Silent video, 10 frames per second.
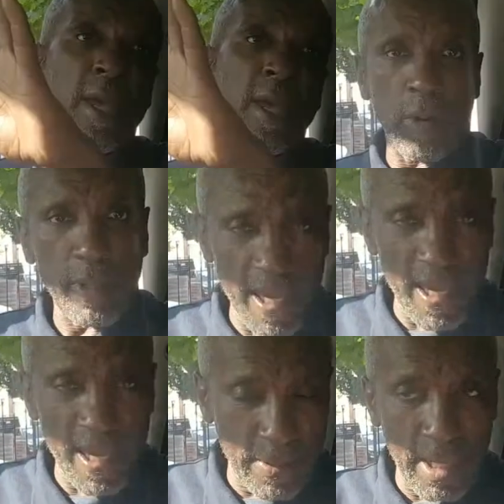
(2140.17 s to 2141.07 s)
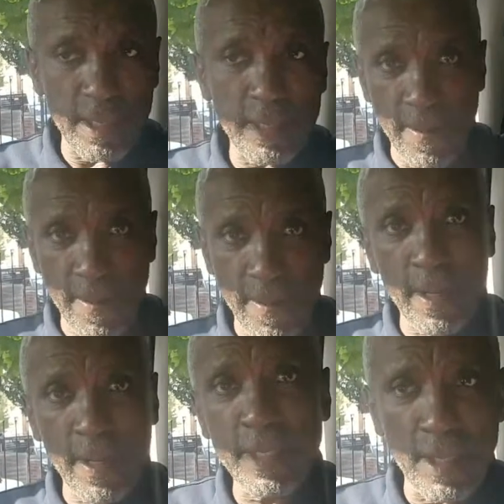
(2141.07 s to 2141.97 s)
keep going to your
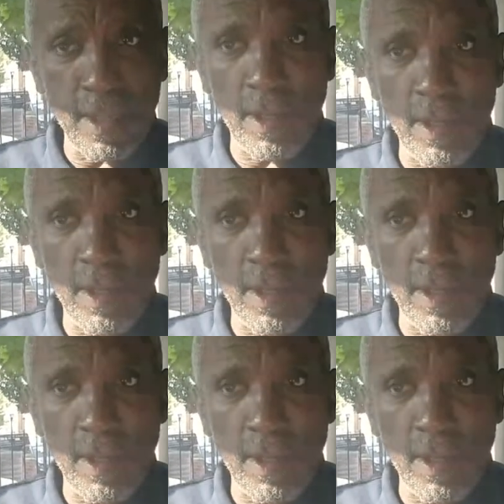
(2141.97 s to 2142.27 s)
college,